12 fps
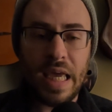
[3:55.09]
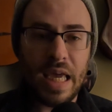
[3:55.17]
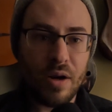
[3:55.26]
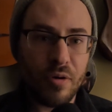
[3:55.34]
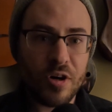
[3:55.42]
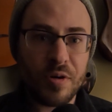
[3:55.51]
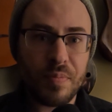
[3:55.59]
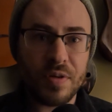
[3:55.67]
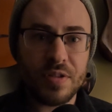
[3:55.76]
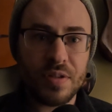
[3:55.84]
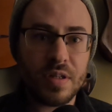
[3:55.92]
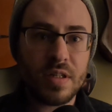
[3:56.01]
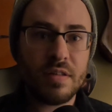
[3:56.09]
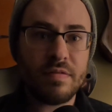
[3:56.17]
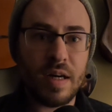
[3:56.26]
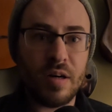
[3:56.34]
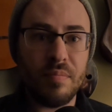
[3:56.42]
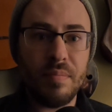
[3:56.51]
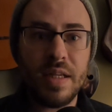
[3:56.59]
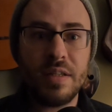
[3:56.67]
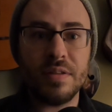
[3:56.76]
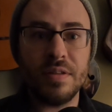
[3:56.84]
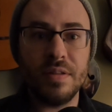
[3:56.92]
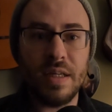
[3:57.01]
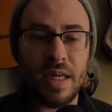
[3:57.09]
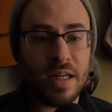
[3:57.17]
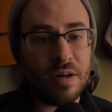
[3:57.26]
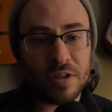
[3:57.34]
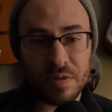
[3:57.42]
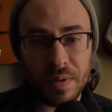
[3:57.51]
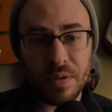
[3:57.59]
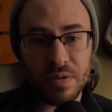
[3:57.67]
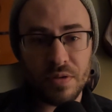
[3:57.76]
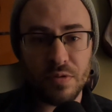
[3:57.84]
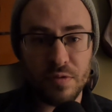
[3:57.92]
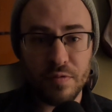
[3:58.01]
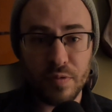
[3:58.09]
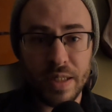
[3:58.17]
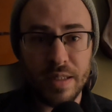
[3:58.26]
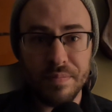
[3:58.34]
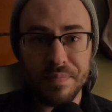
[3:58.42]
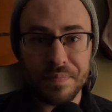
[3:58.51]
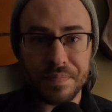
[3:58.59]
in order to preserve our mental and our spiritual freedom.